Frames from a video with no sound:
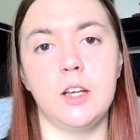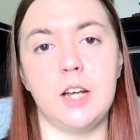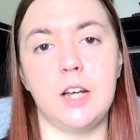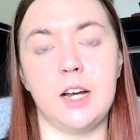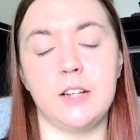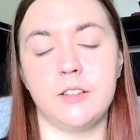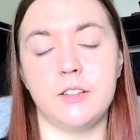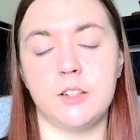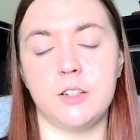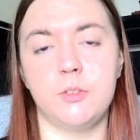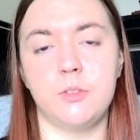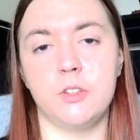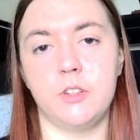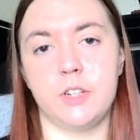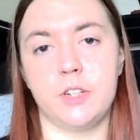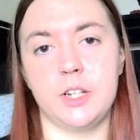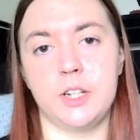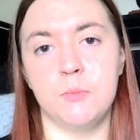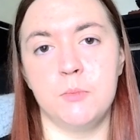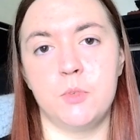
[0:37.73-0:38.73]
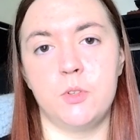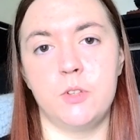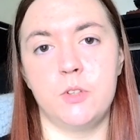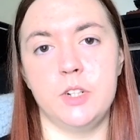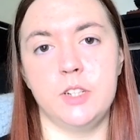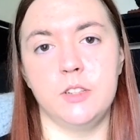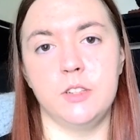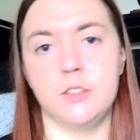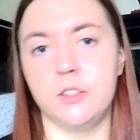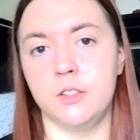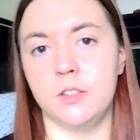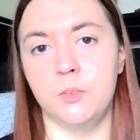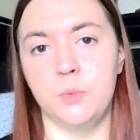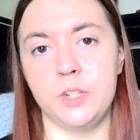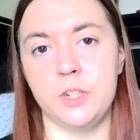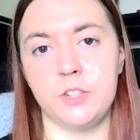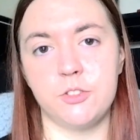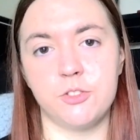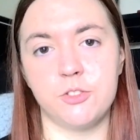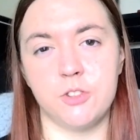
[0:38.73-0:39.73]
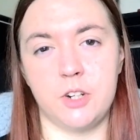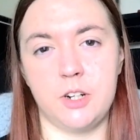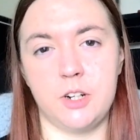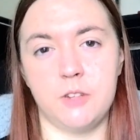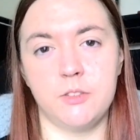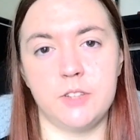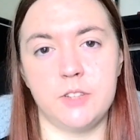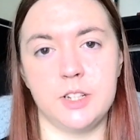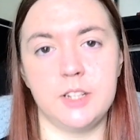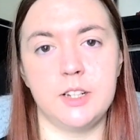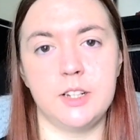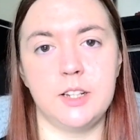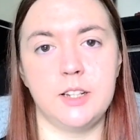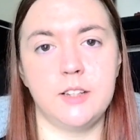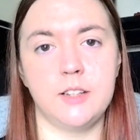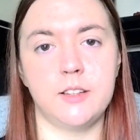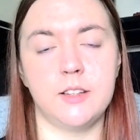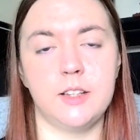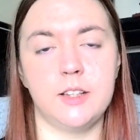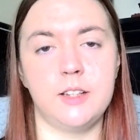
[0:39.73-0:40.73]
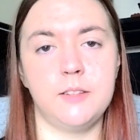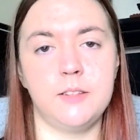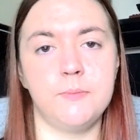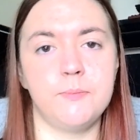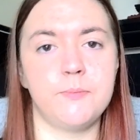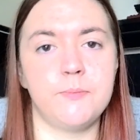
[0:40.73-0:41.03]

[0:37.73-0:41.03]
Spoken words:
As I was looking more into the witch trials in King's Lynn,